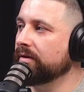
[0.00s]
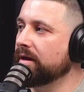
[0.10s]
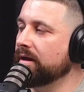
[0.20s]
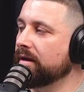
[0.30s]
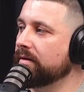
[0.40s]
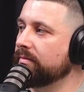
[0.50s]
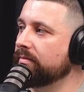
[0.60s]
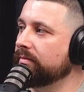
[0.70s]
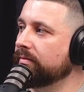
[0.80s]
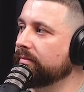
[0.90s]
Don't they?
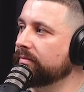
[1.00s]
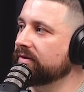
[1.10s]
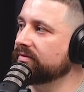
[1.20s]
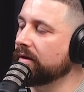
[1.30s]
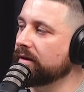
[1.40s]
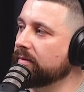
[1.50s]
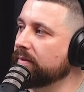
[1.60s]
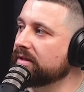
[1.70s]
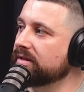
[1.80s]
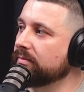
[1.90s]
Um, doesn't like the
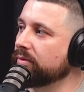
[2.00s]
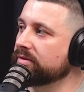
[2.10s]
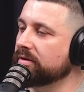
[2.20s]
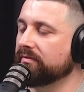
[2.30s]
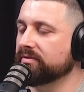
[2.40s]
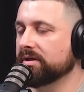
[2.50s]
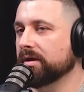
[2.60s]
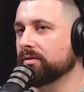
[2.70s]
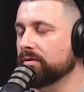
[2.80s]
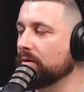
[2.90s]
B team boys, obviously
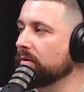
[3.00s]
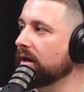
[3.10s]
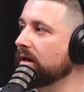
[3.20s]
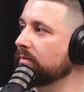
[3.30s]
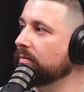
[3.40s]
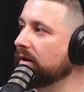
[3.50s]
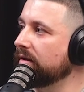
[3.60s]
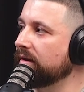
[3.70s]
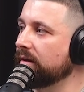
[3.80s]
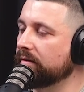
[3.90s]
they do no gi.
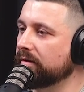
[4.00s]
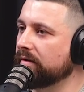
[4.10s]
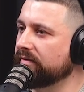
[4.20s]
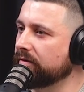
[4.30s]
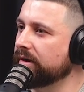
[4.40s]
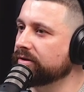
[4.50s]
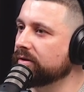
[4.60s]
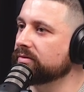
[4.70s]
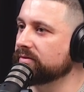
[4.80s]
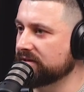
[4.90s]
But they, I think Craig
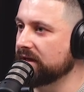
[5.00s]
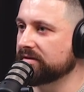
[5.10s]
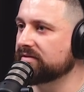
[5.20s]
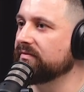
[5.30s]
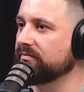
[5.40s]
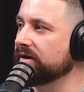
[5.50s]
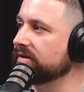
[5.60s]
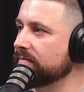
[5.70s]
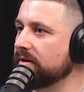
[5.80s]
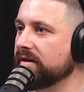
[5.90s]
Jones was saying something really
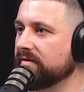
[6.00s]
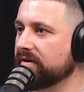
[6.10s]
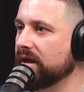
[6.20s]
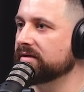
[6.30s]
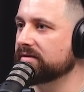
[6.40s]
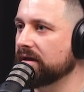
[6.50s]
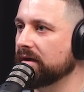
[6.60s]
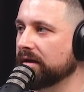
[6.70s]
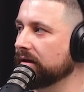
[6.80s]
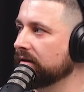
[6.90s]
similar the other day, saying
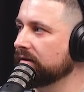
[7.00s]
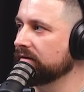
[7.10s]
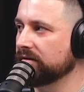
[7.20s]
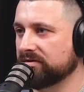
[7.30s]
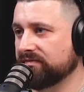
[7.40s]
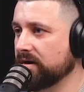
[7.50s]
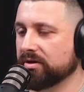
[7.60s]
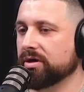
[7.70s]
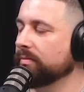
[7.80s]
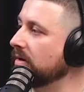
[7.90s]
like just
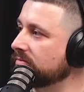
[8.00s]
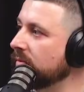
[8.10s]
fucking chuck belts